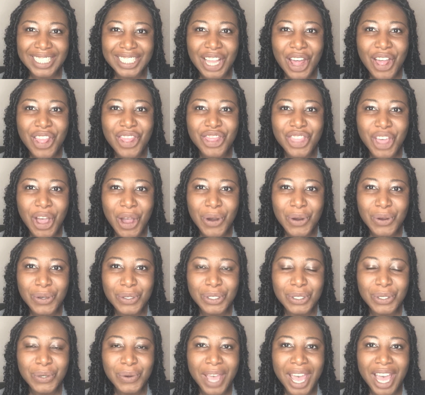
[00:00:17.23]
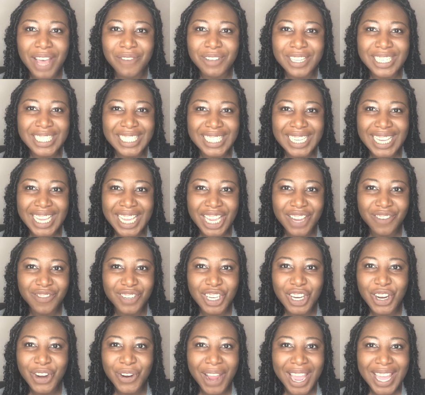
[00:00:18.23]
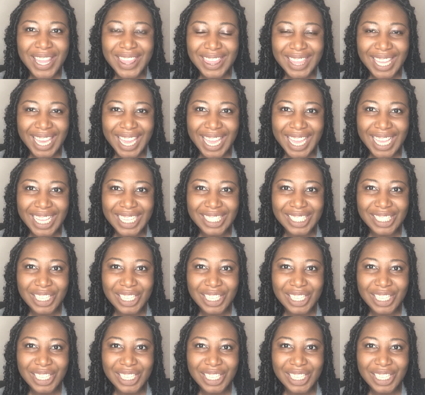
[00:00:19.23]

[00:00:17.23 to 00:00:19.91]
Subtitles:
those who have achieved great things